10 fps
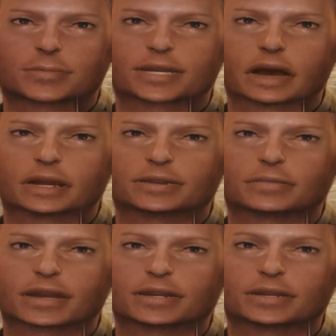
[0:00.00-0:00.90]
it
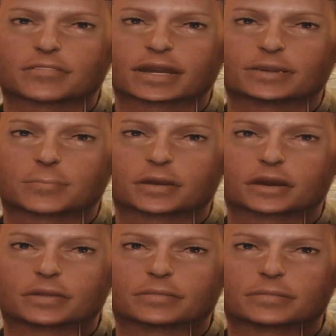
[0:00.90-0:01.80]
because it's
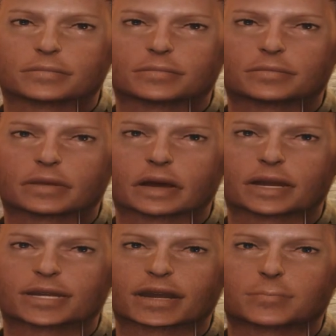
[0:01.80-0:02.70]
invisible.
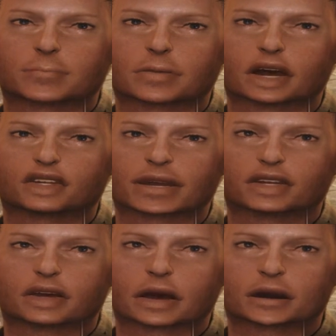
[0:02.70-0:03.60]
I am a
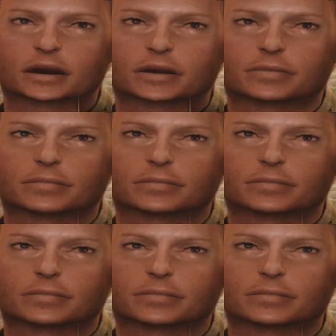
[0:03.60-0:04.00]
magician.